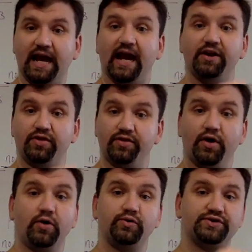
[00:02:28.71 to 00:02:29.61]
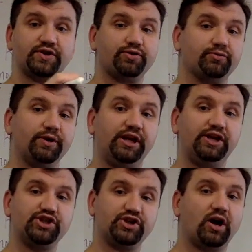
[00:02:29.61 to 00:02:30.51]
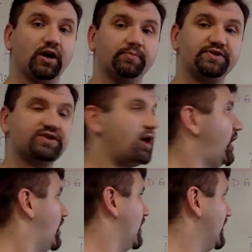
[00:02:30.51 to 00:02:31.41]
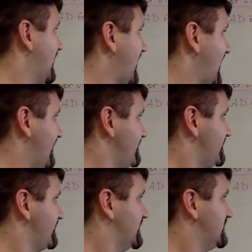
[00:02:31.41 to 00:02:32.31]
And those three sharps are F,